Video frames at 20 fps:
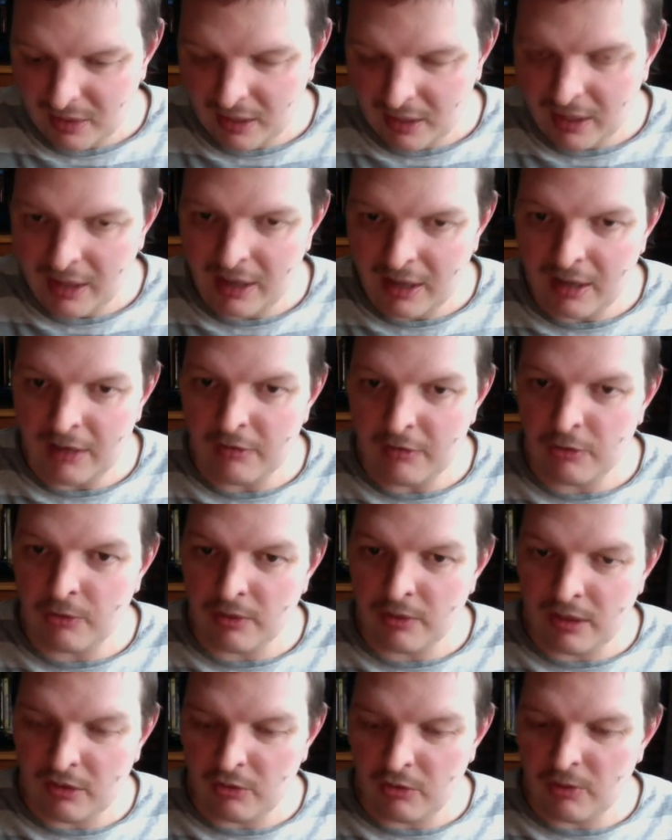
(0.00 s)

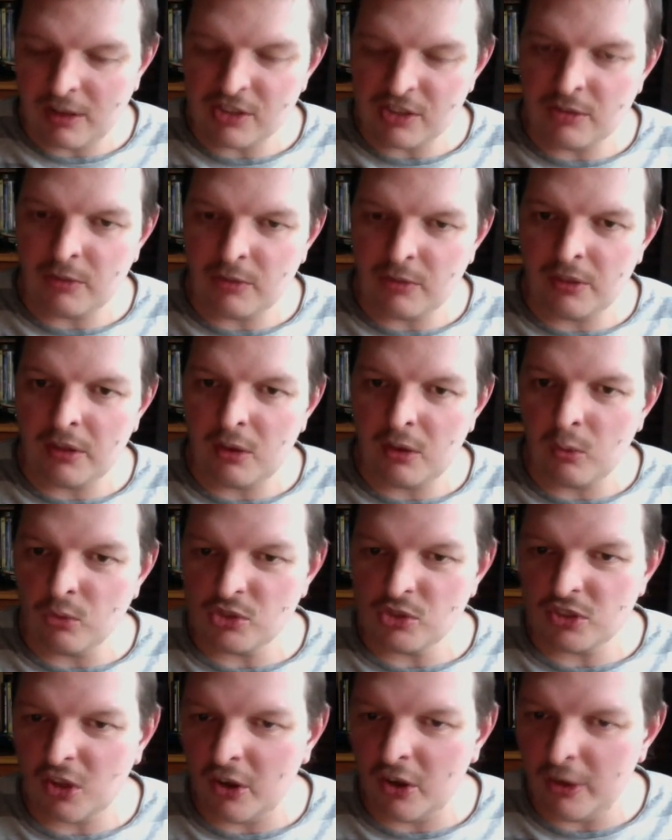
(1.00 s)
This was actually one of the
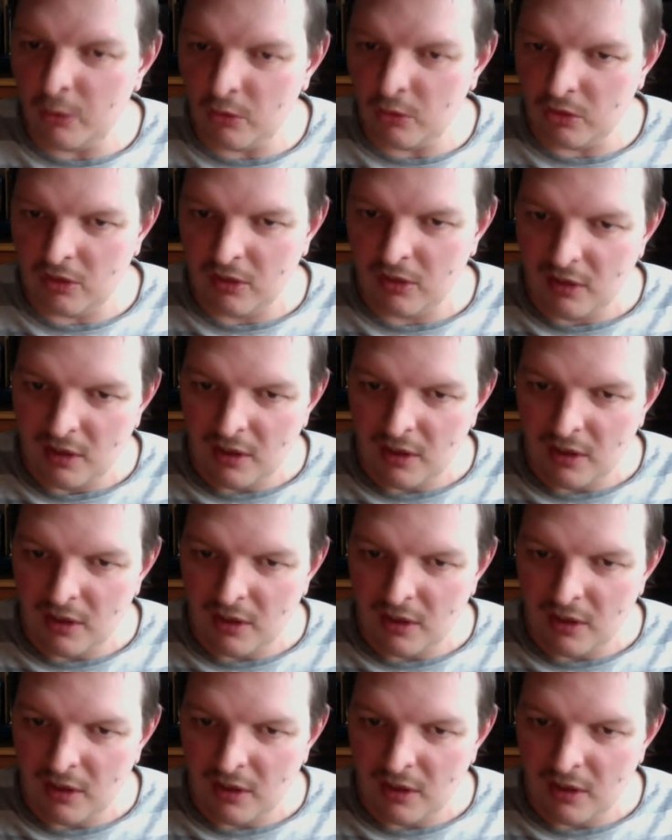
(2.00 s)
launch titles,